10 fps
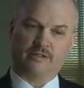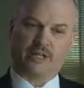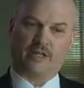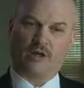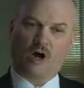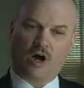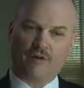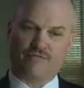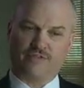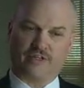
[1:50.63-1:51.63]
kind of
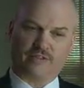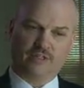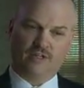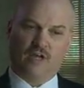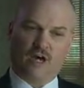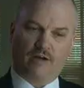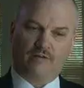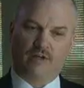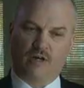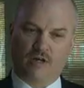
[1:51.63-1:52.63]
off the off,
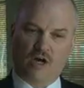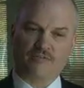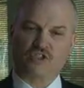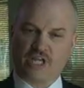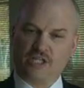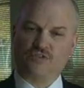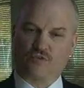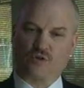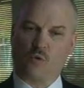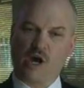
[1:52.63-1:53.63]
off stage
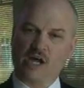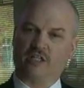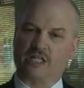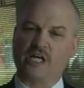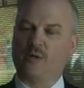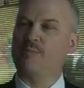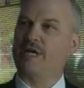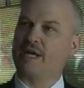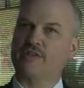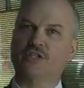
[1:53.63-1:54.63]
for a while and come
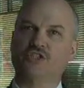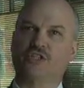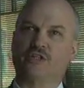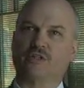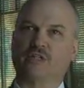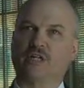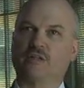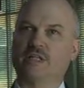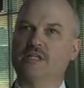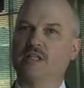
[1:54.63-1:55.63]
back this year uh,
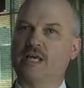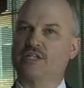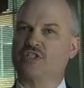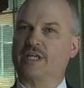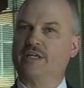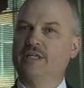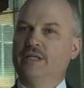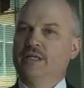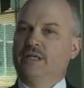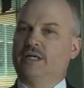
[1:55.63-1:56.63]
legalizing
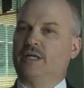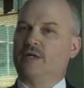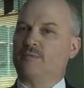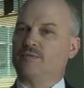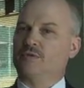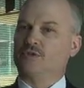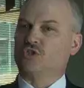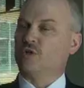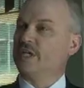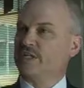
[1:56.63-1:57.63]
um,
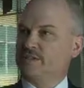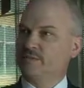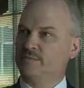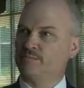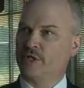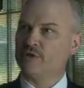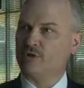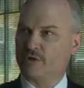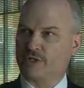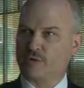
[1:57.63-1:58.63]
surrogate
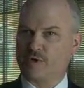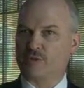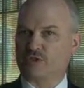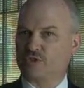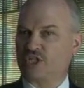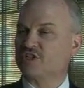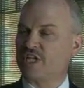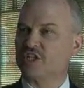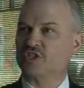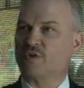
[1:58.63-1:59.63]
motherhood agreements or
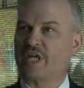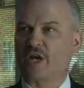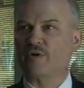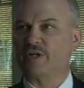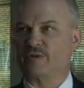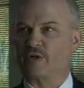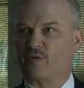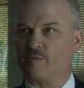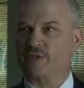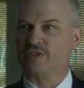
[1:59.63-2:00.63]
gestational carrier
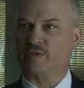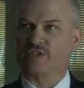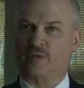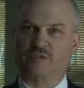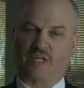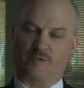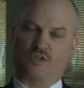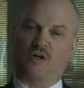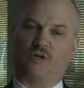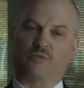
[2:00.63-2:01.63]
agreements, they're
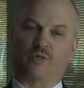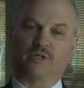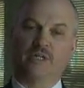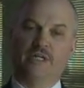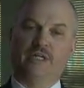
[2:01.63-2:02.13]
sometimes called, where